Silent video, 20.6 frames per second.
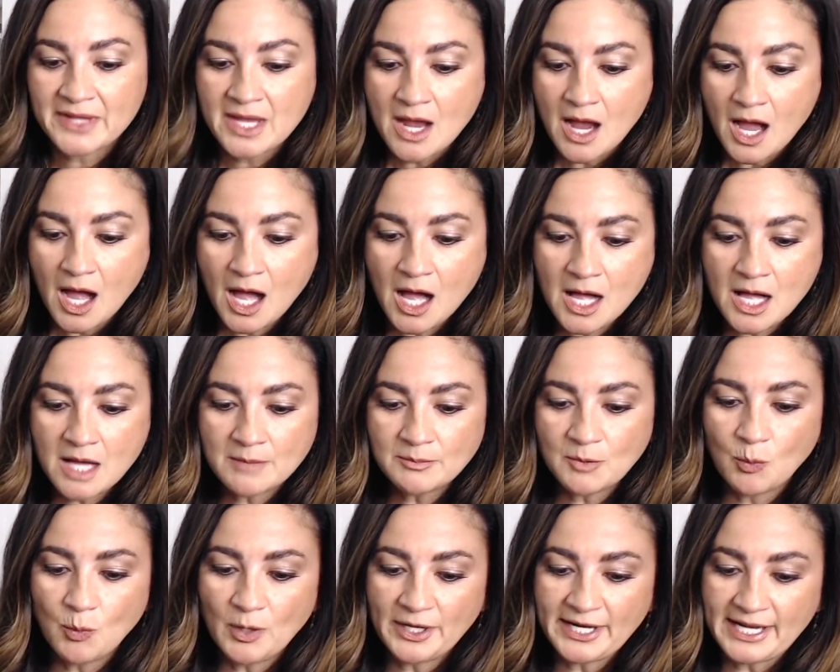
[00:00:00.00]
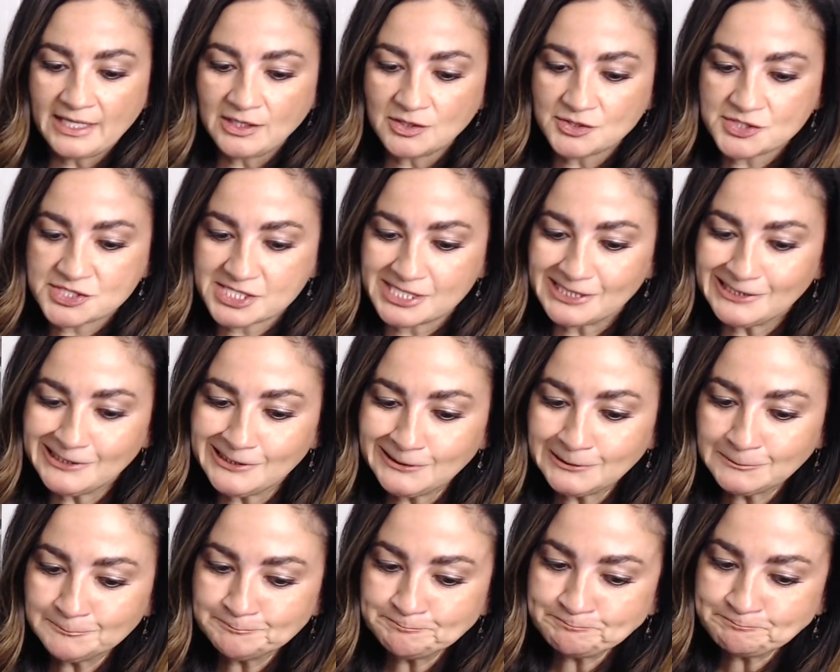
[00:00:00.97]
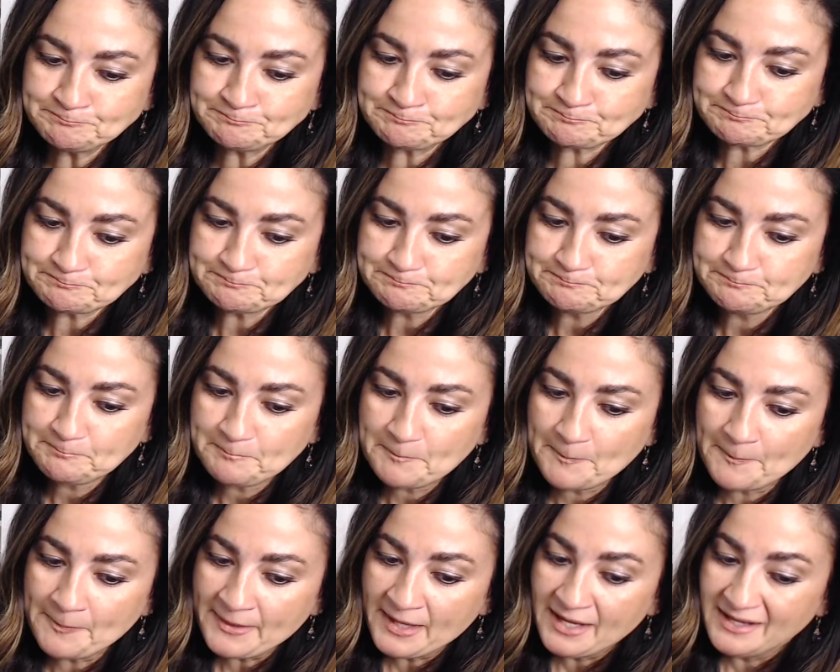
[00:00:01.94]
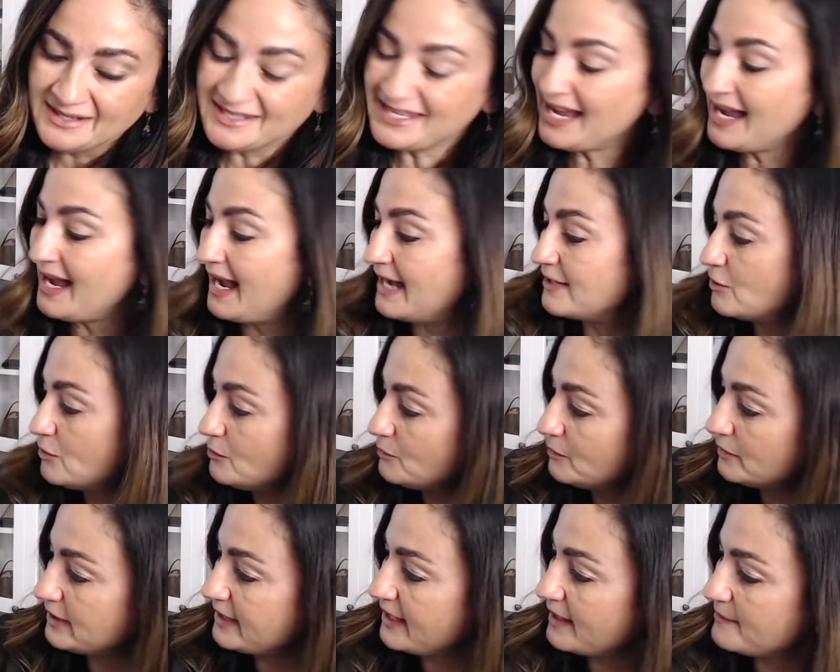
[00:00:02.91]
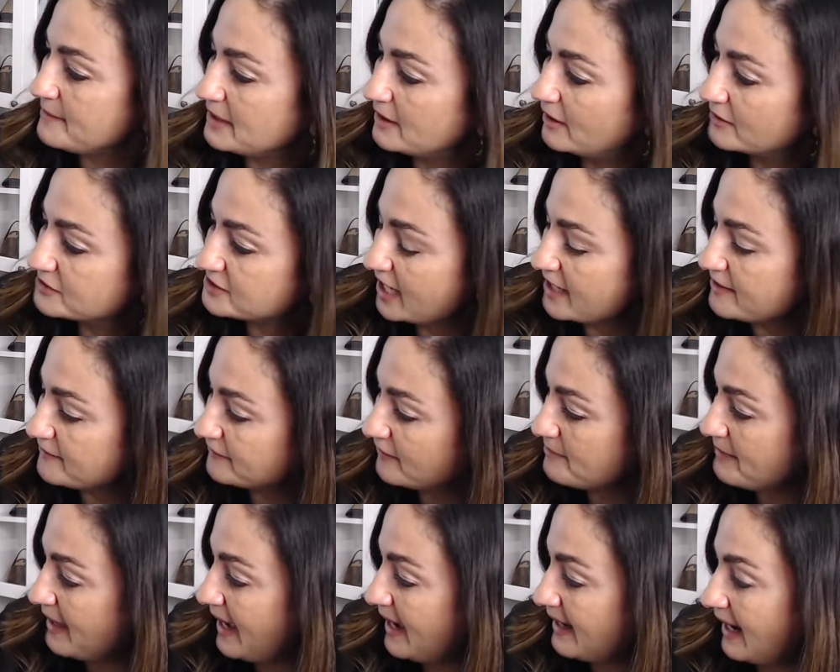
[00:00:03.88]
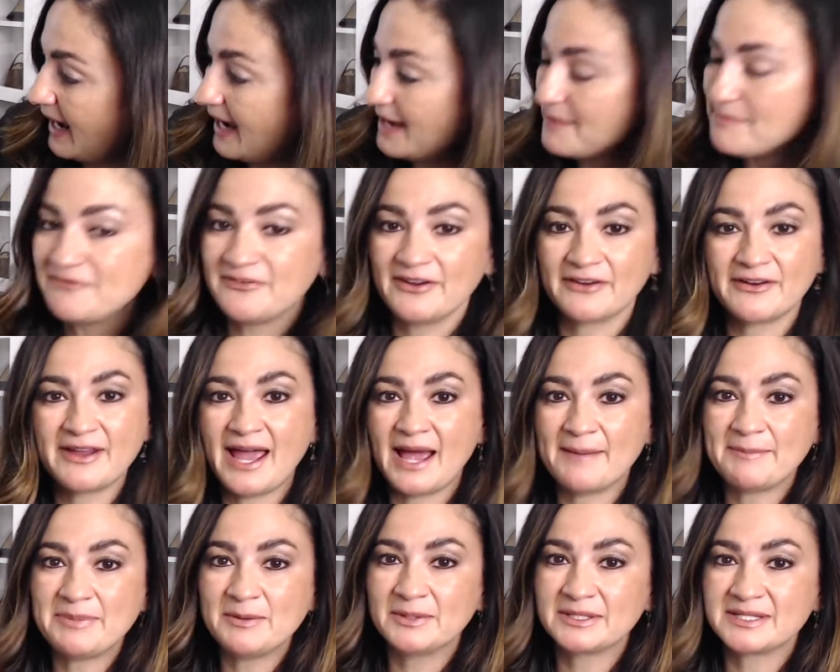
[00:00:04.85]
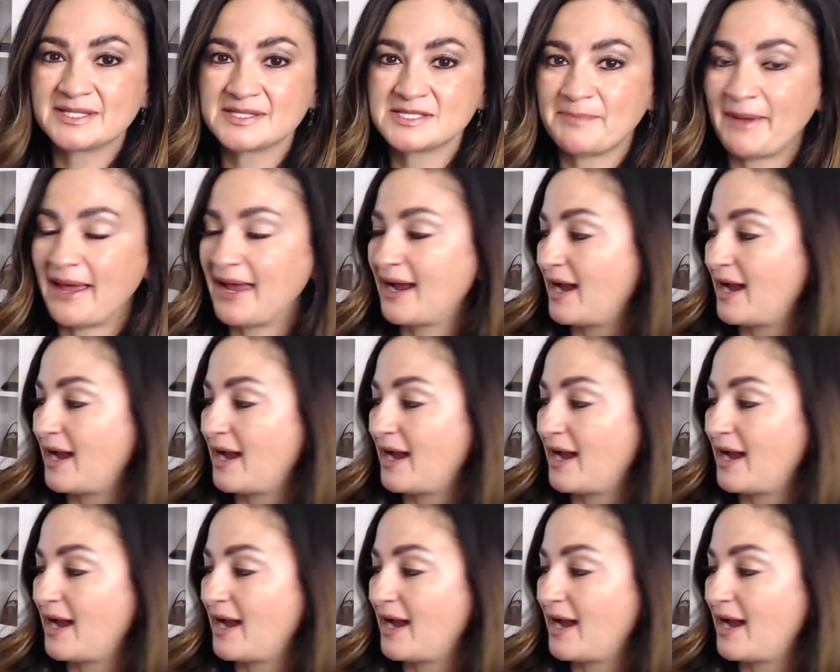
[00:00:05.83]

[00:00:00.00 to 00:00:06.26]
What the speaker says: What else? Yeah, I don't really, I mean, aside from that, I'm very happy with this bag.